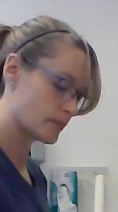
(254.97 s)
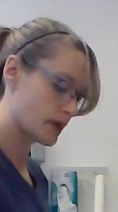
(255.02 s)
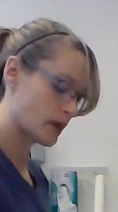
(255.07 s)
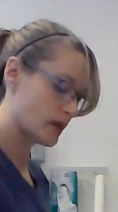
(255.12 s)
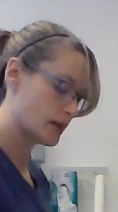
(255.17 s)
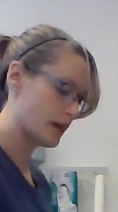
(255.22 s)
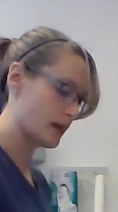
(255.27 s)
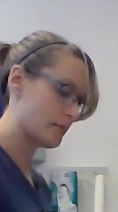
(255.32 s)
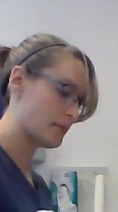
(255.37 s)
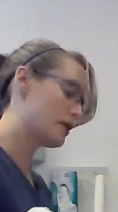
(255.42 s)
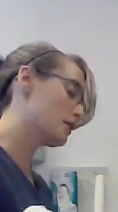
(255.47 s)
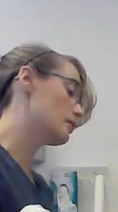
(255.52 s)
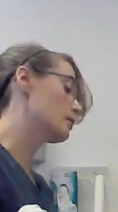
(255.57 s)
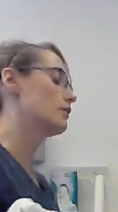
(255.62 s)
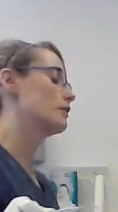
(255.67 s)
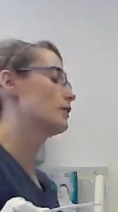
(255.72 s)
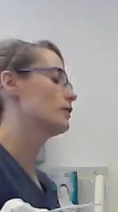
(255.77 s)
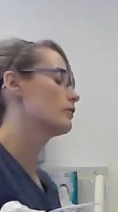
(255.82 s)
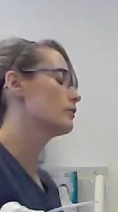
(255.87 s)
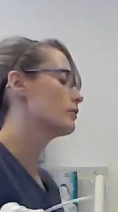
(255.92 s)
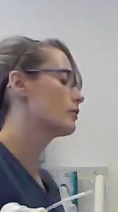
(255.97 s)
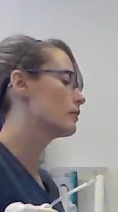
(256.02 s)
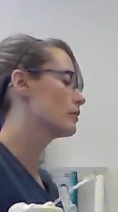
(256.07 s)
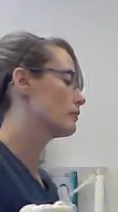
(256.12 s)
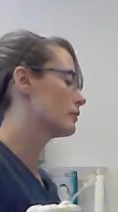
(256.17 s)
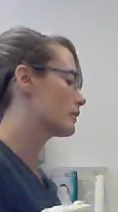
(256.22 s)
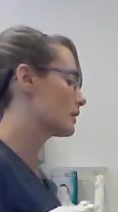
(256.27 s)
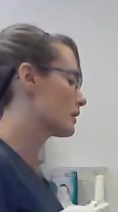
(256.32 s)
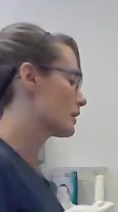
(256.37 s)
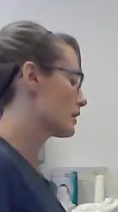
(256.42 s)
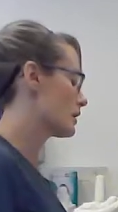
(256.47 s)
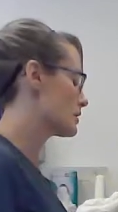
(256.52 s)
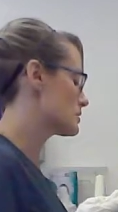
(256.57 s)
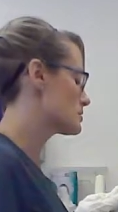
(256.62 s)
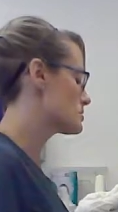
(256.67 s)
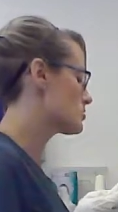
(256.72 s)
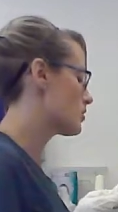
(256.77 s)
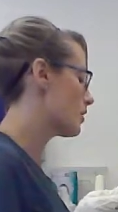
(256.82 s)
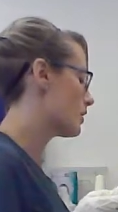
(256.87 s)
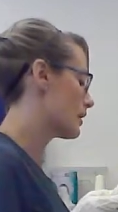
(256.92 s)
And then I'm going to let her know that we are going to get
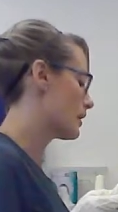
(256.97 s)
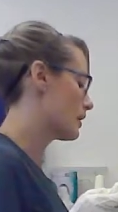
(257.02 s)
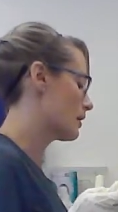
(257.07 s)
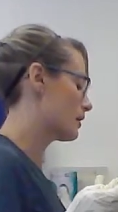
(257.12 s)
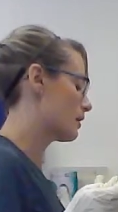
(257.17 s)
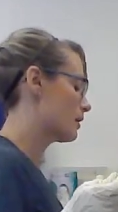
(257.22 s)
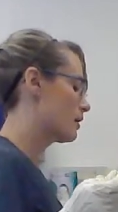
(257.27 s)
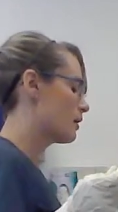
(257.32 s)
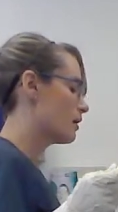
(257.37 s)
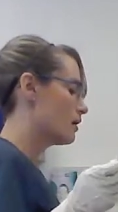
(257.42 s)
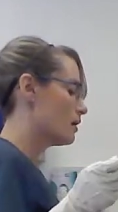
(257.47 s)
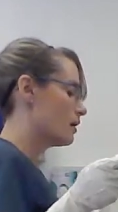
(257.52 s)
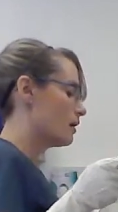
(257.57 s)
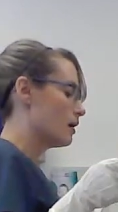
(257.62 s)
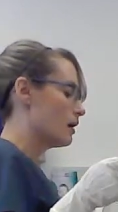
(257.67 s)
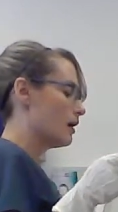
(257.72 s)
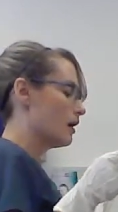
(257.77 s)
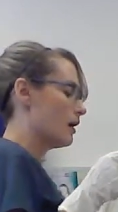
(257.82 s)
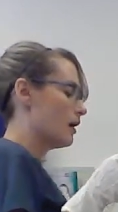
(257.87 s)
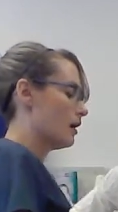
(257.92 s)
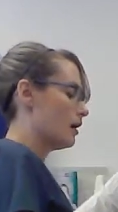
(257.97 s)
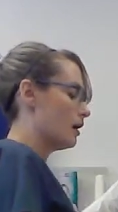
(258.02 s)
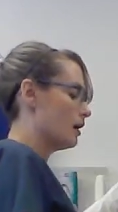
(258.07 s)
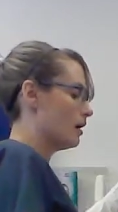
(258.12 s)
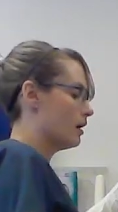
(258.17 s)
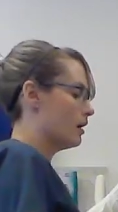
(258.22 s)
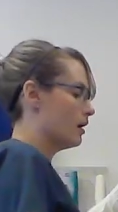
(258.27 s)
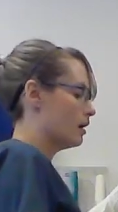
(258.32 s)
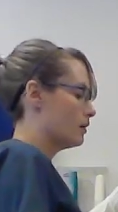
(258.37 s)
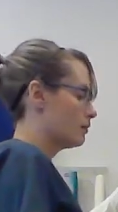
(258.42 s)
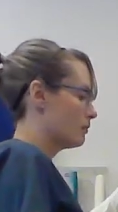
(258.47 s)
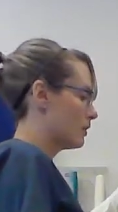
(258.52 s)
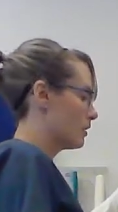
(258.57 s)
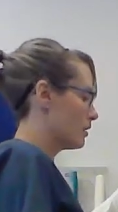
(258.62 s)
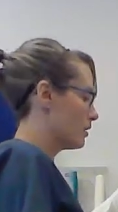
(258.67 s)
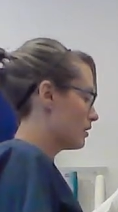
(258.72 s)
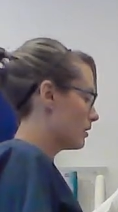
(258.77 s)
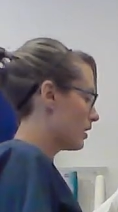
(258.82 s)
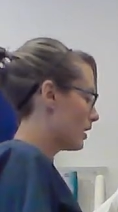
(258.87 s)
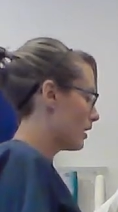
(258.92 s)
started.
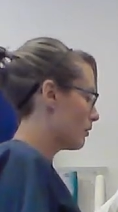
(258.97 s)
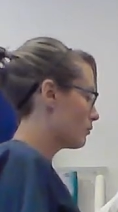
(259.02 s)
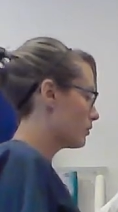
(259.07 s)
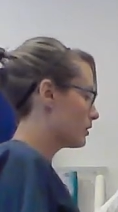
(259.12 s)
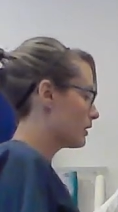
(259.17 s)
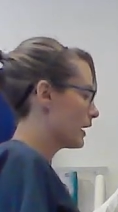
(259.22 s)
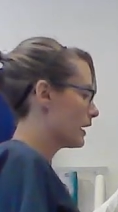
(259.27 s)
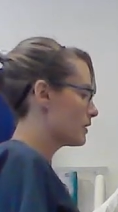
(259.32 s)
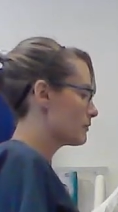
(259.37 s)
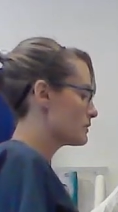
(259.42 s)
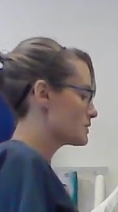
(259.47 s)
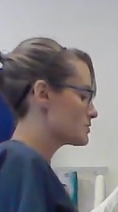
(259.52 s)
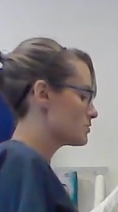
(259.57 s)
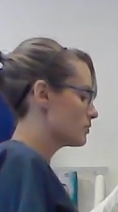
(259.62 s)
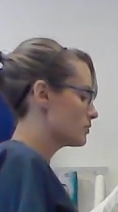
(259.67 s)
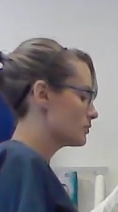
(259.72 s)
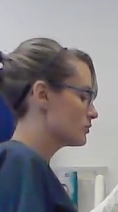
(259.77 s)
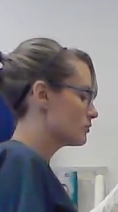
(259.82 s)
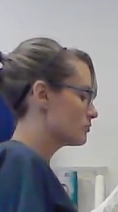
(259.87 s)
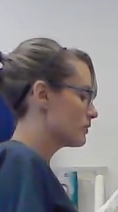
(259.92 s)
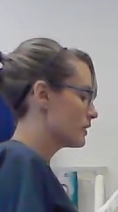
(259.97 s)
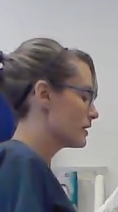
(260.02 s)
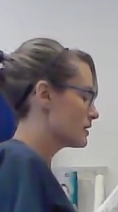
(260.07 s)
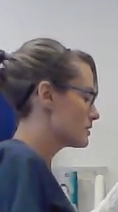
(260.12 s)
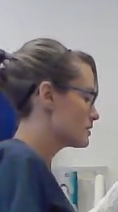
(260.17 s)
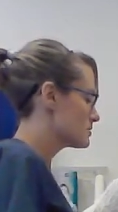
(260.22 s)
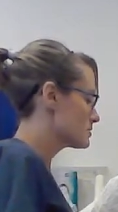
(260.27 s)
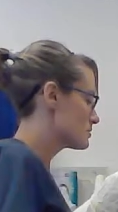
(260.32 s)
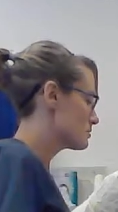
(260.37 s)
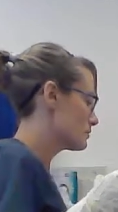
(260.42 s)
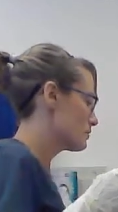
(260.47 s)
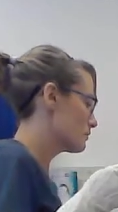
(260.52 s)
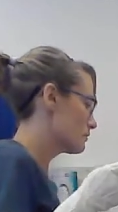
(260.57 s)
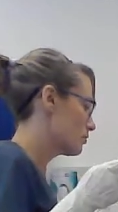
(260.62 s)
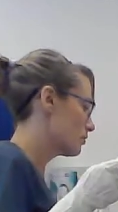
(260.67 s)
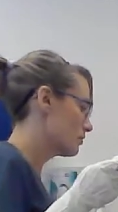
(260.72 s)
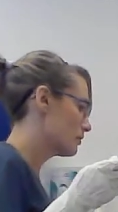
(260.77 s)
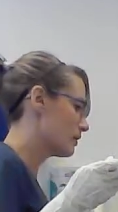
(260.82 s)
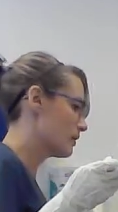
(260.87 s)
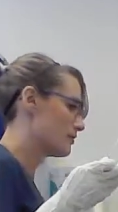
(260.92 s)
I would like Miss Opal to raise
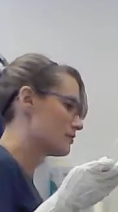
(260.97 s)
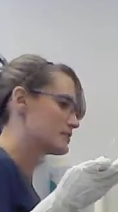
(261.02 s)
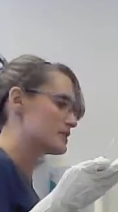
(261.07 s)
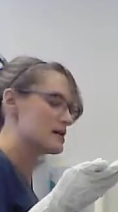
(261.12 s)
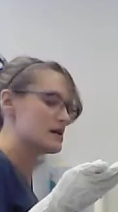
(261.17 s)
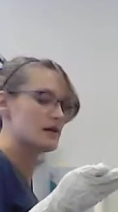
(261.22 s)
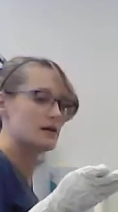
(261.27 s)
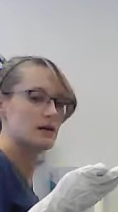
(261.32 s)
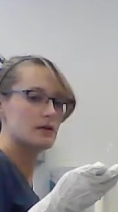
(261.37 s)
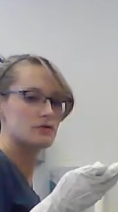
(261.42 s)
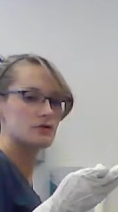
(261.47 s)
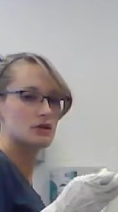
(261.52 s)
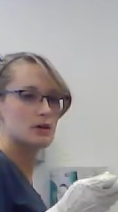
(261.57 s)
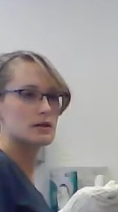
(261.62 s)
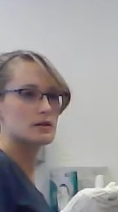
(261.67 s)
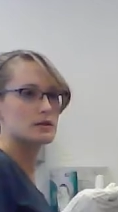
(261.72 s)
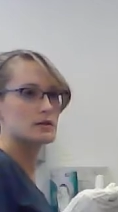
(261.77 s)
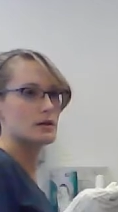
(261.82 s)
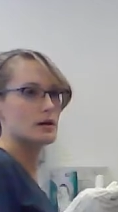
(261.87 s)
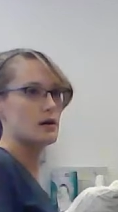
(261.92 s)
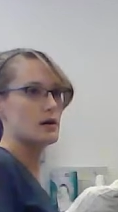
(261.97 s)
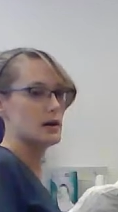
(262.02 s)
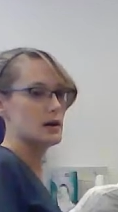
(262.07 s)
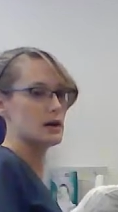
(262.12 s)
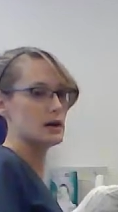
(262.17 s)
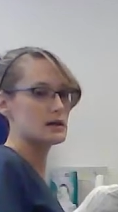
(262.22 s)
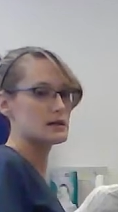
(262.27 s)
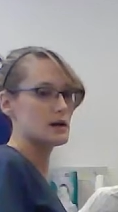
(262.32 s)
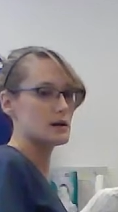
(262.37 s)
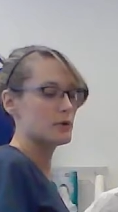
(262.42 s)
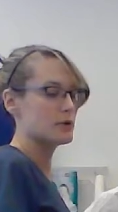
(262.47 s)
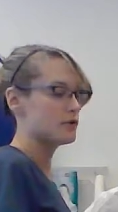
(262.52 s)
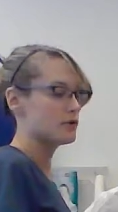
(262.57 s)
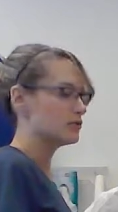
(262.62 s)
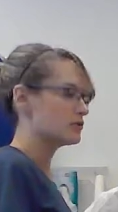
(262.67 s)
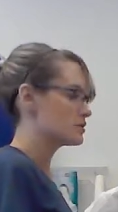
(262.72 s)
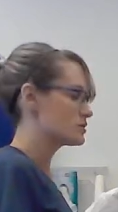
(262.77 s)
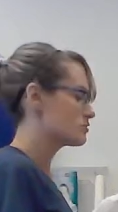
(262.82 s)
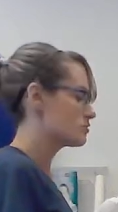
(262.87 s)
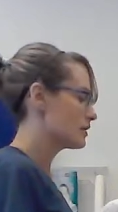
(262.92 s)
her left hand if she's at any time under
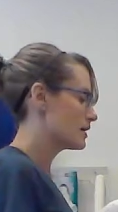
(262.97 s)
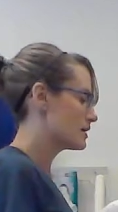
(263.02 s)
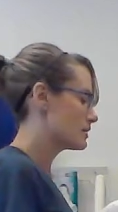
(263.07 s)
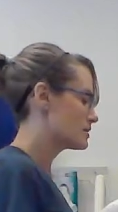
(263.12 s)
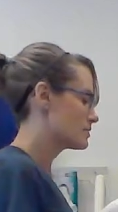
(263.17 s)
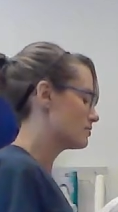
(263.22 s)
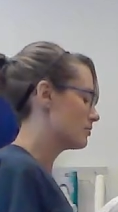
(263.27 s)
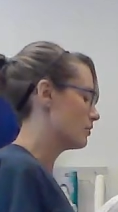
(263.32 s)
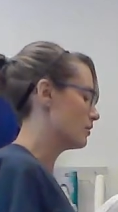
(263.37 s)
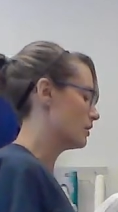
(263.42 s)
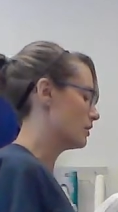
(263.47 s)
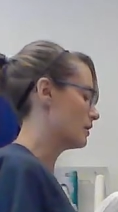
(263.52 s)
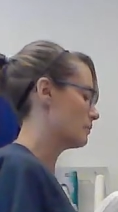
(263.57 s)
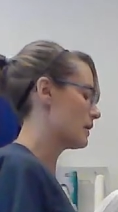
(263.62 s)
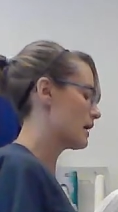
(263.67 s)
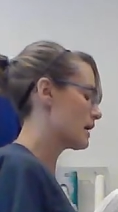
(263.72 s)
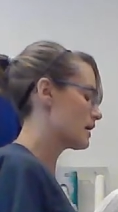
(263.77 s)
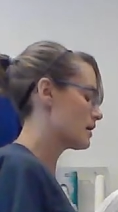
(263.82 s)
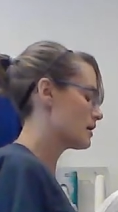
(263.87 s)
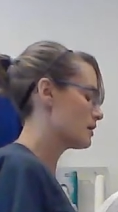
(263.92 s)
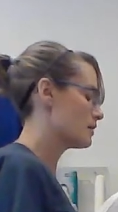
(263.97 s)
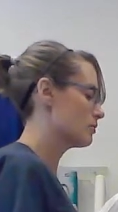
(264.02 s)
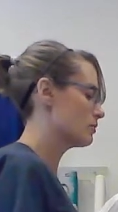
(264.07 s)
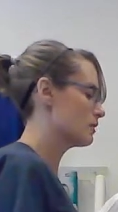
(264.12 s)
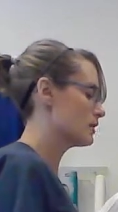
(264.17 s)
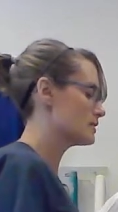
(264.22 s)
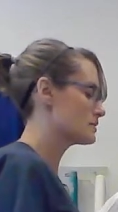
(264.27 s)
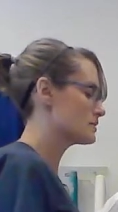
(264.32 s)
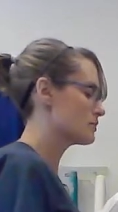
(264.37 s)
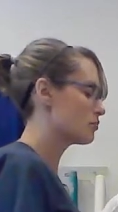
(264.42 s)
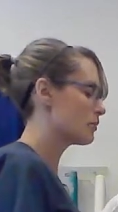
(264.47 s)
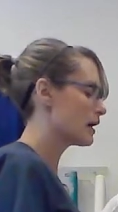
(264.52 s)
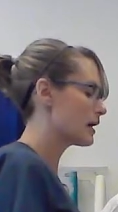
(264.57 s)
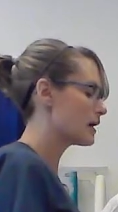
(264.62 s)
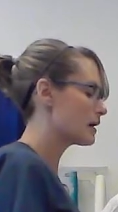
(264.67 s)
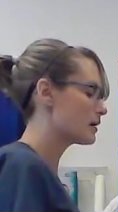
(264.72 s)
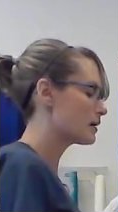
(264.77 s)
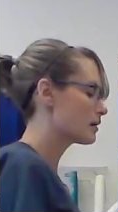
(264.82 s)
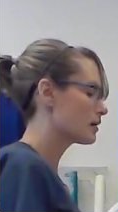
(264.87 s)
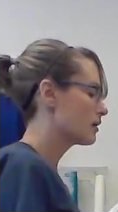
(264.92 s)
distress or in pain or needs a
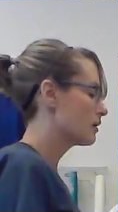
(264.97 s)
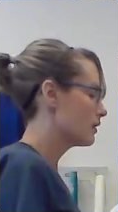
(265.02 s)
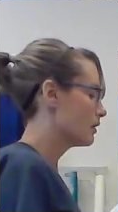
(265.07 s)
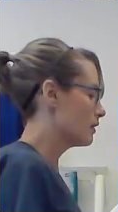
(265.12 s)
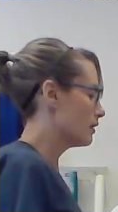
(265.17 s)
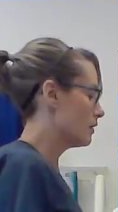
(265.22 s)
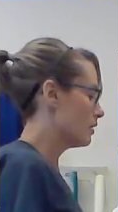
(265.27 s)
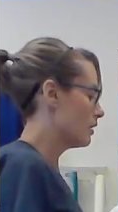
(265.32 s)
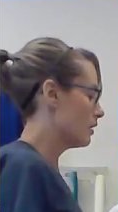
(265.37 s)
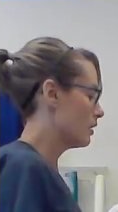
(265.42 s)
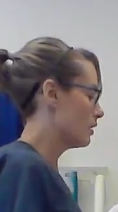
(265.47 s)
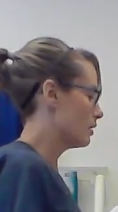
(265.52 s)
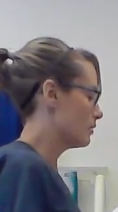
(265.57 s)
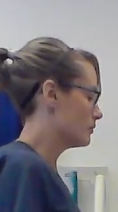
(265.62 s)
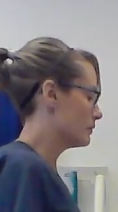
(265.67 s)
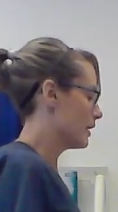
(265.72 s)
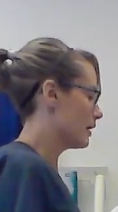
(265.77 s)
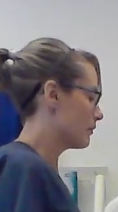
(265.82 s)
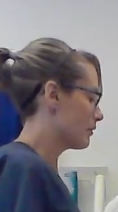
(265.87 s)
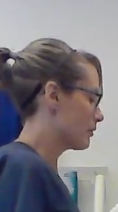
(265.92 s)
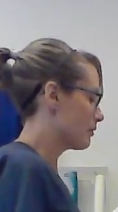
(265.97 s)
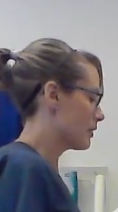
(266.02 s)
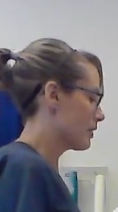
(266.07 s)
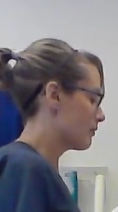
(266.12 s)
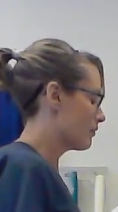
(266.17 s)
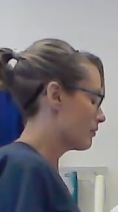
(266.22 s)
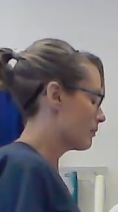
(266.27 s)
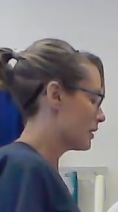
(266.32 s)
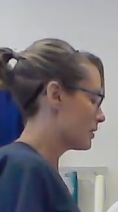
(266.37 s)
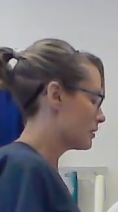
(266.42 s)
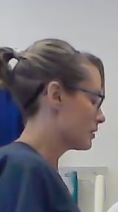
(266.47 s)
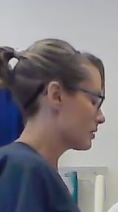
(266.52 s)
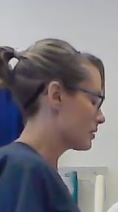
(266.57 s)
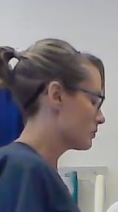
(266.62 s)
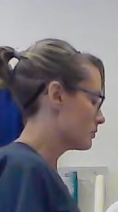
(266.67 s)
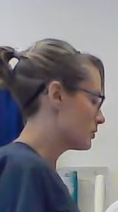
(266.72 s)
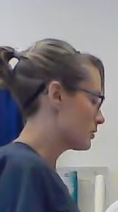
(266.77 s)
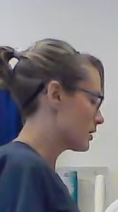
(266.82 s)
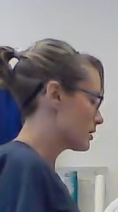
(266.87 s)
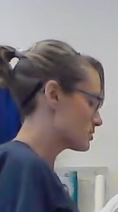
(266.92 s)
break. That way we have a method of
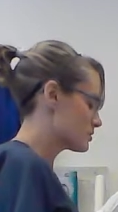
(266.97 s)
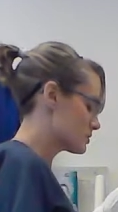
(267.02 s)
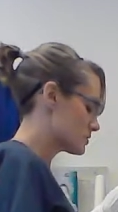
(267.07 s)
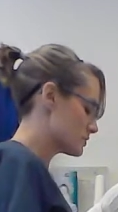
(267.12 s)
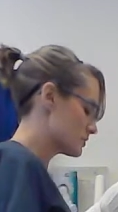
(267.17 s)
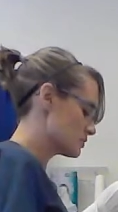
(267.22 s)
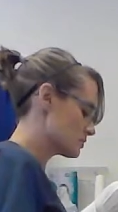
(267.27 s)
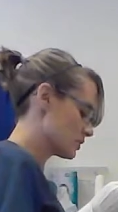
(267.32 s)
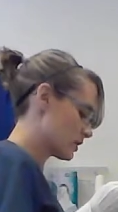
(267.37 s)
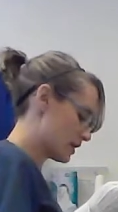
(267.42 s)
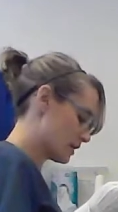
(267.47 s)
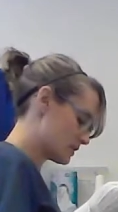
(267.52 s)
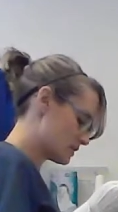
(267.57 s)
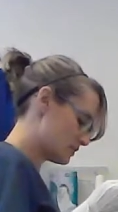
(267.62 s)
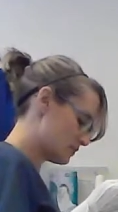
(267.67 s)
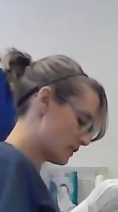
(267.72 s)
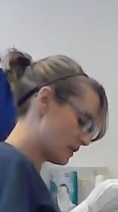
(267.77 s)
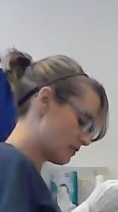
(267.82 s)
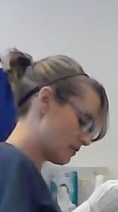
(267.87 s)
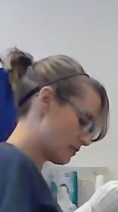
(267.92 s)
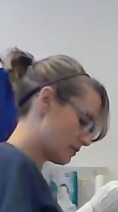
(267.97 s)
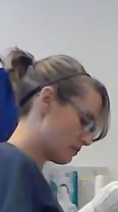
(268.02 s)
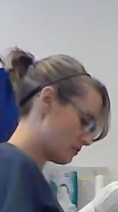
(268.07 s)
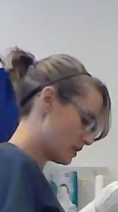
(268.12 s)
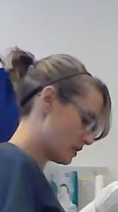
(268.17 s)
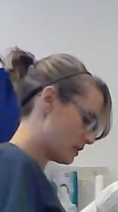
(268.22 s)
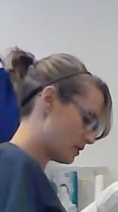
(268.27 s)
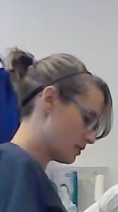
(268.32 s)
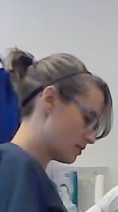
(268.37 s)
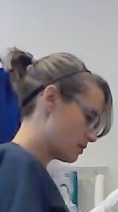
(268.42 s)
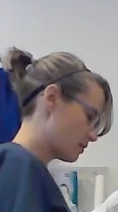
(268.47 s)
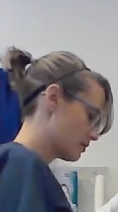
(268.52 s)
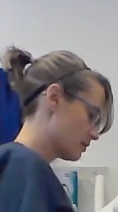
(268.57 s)
communication since she can't speak with me.